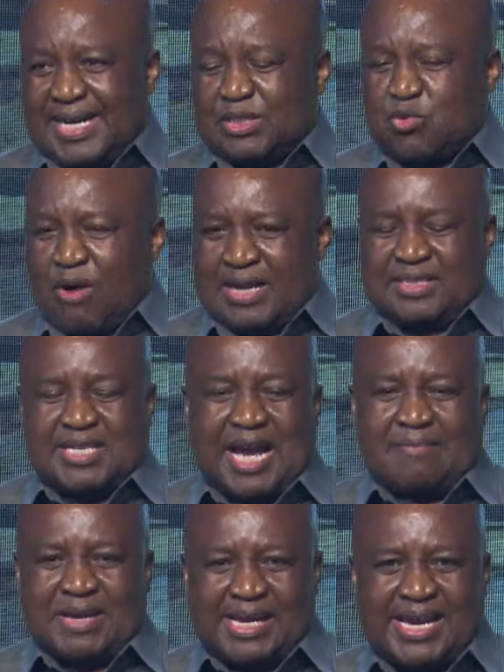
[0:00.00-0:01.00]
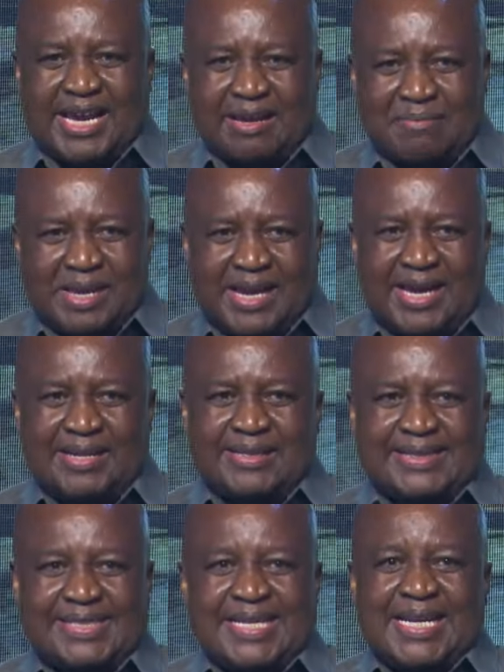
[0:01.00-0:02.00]
one time he came here,
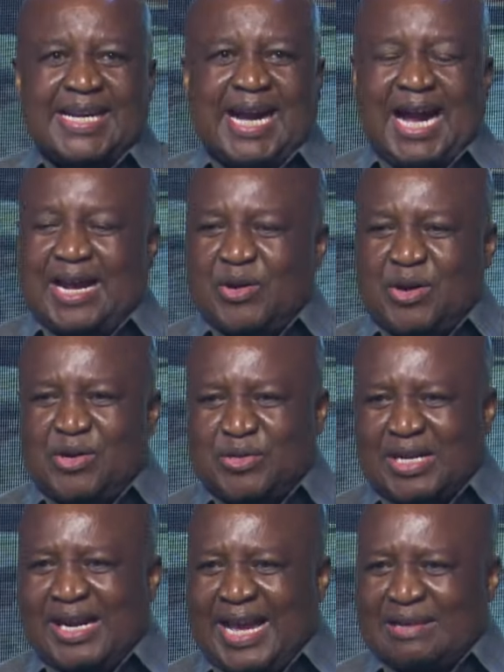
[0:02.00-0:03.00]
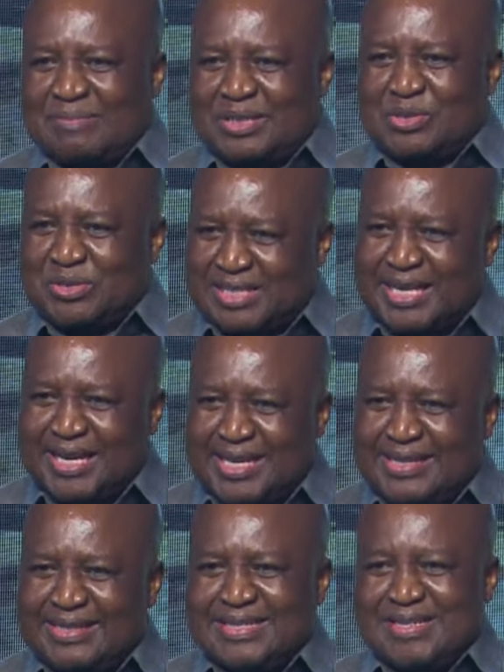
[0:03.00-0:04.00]
I know you would like me to
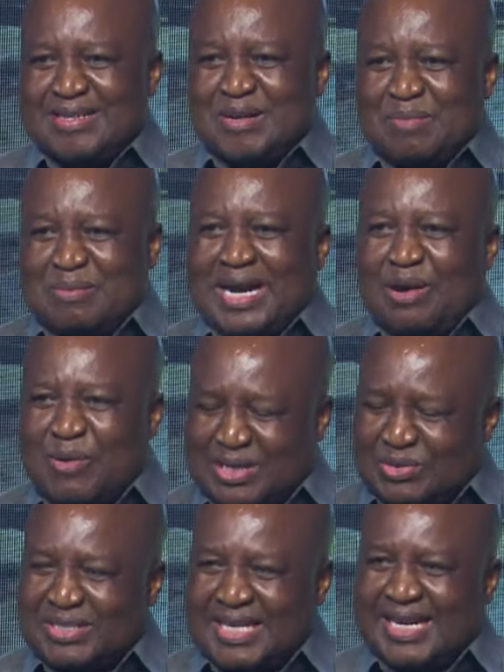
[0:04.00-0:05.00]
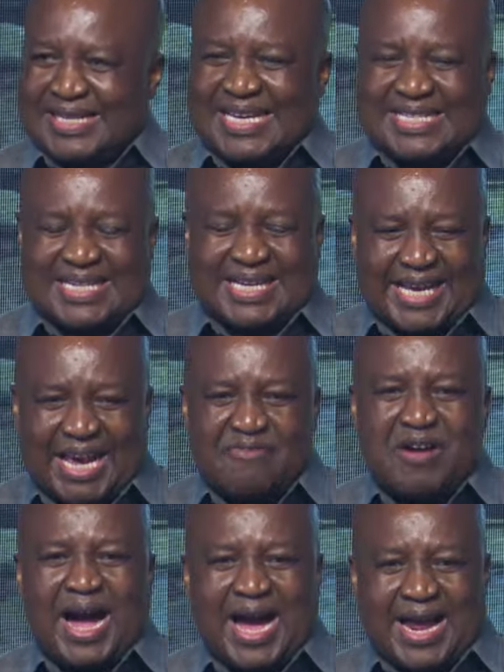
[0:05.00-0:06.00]
say, but I want to say this, he
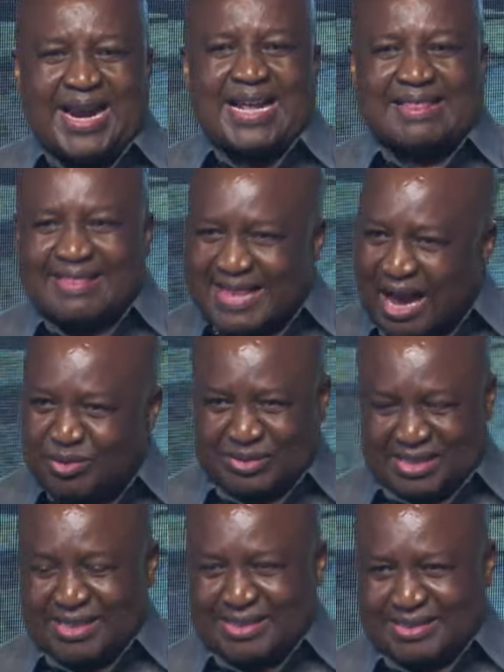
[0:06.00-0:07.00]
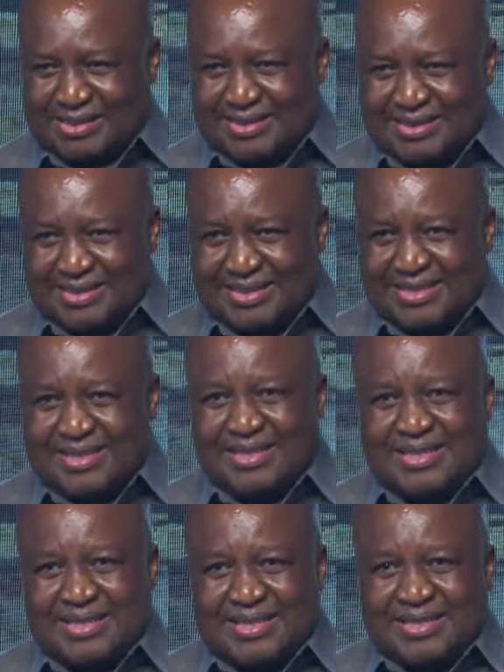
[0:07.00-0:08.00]
gave 100,000
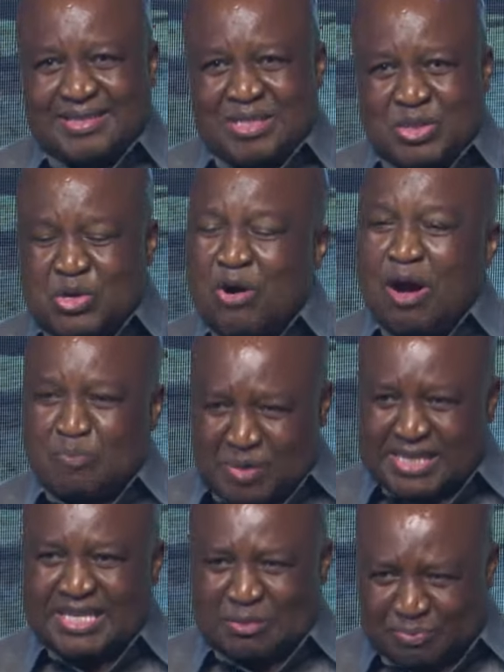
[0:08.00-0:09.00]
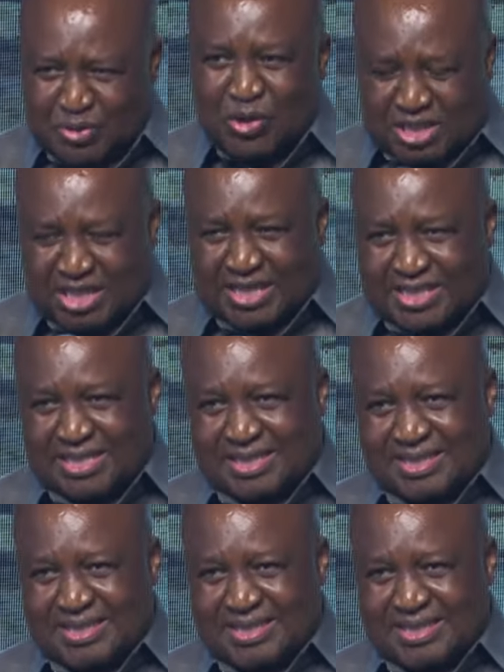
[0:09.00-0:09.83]
to our building project. Give the